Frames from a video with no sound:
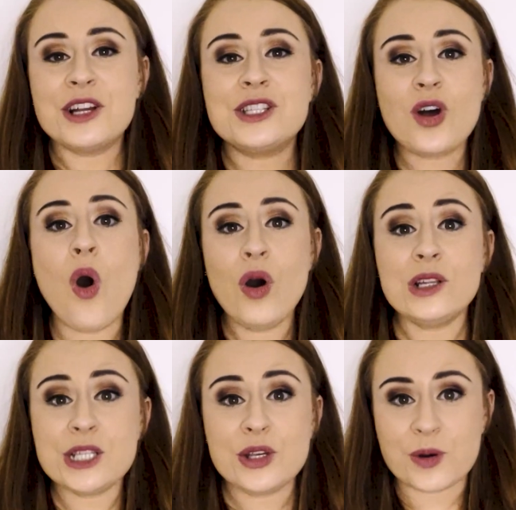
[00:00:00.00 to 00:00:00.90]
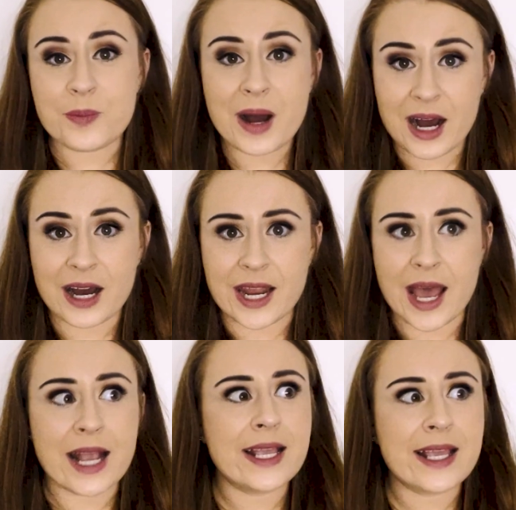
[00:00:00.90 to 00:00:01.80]
Talk to your partner,
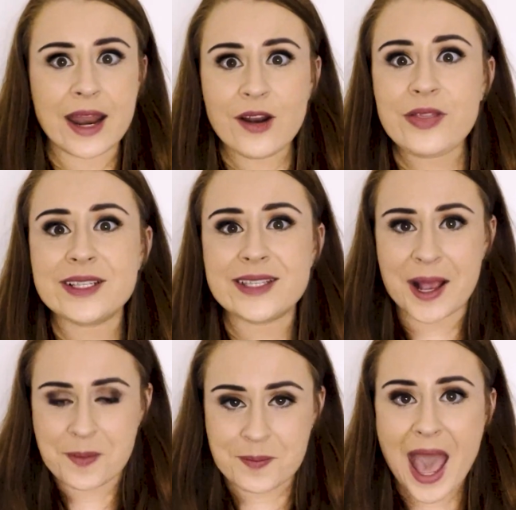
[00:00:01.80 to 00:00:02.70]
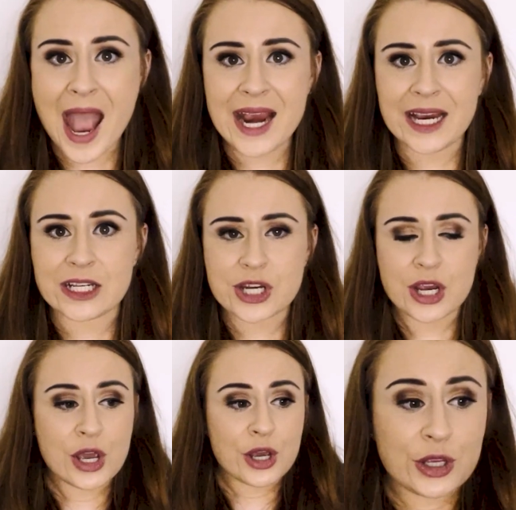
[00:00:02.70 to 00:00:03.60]
get on the same page.
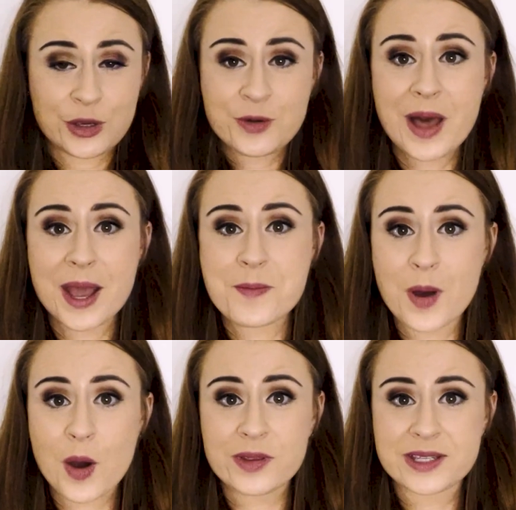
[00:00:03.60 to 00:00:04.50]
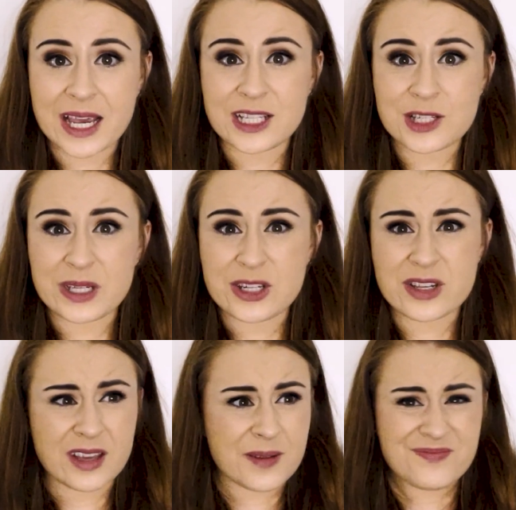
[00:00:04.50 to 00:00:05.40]
You might both say to each
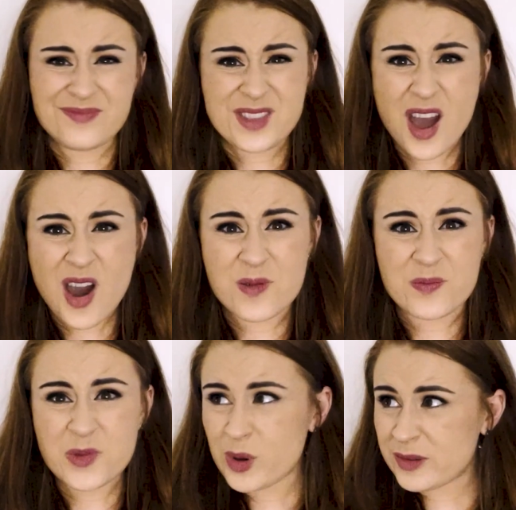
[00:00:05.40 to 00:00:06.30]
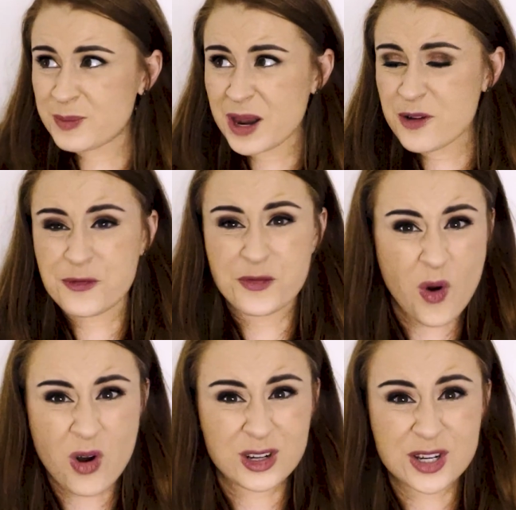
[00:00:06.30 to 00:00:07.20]
other, no, we've spent a
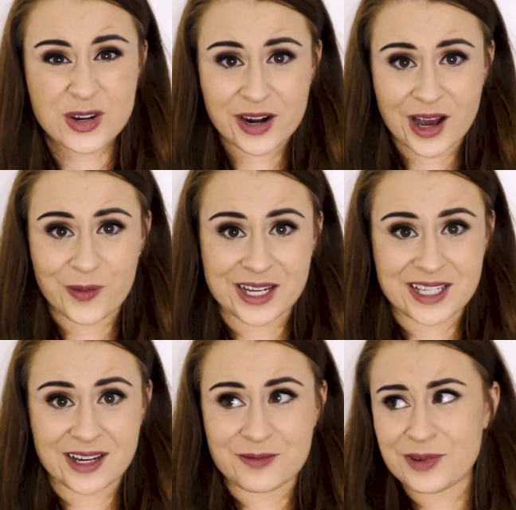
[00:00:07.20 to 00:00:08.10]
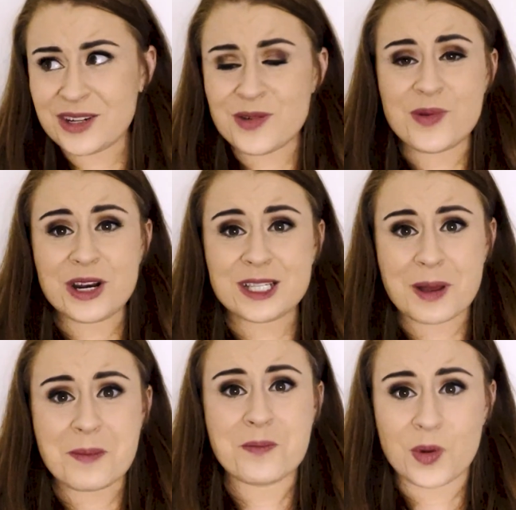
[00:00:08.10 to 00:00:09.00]
fortune on our wedding. We don't want to
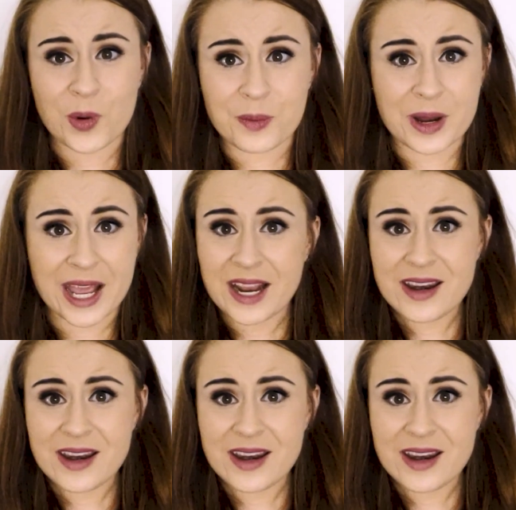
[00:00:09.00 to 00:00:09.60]
spend more money.